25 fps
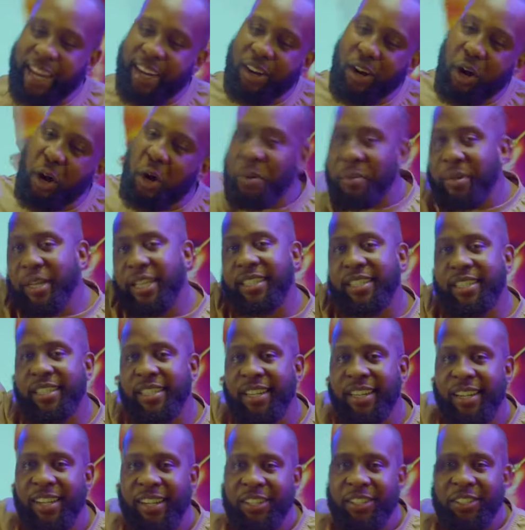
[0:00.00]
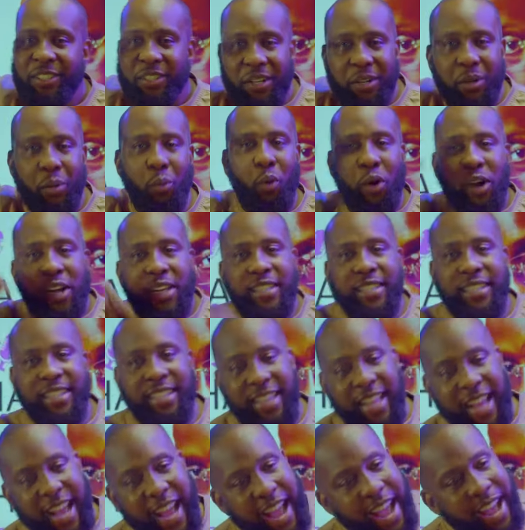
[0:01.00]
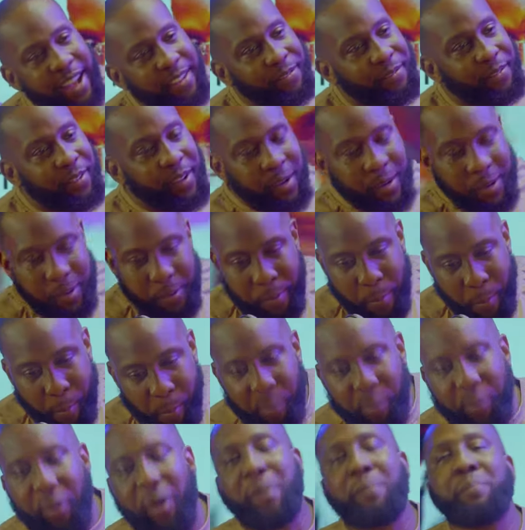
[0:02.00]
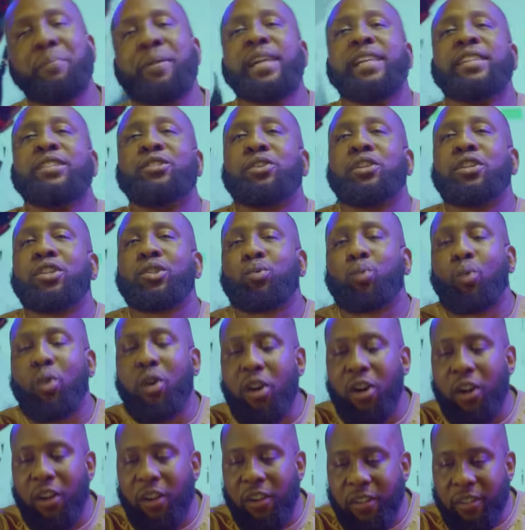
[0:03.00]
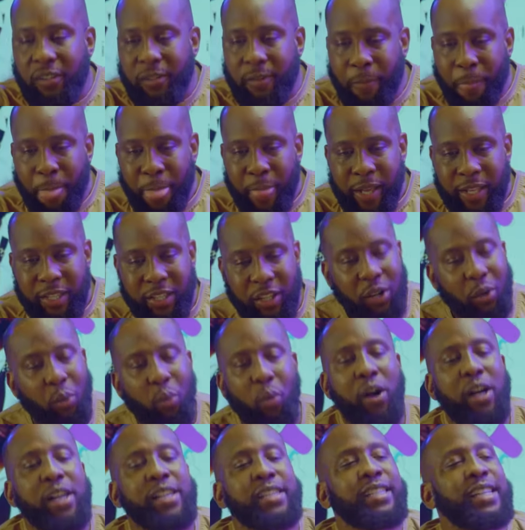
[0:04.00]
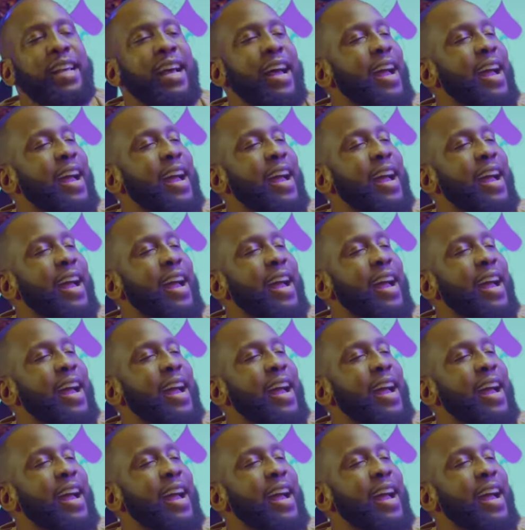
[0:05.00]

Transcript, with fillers: homage to the ones that have brought me into this world, to the ones that